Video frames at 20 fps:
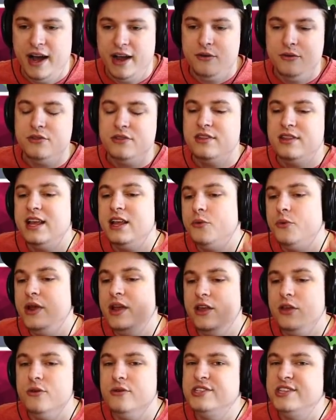I don't think we
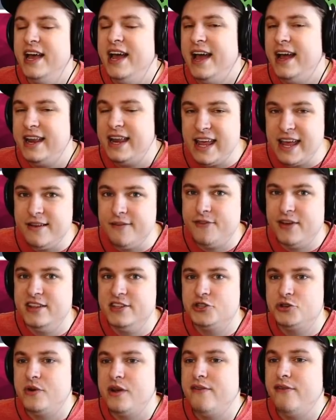can use any
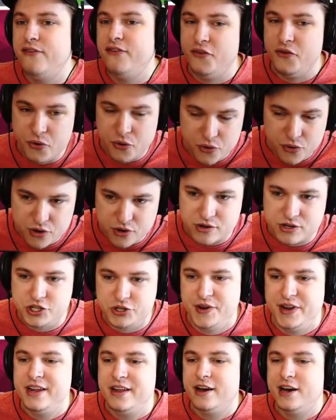inventory food or
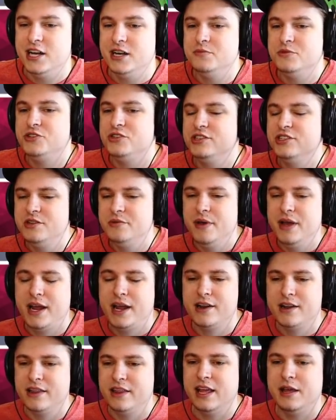drink items just to make
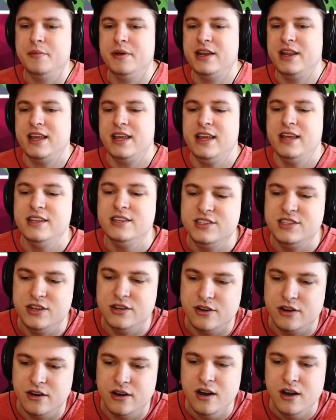it a little bit
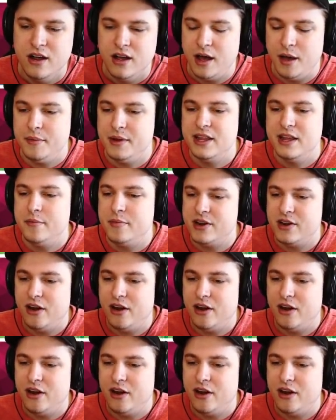easier, I mean, a little bit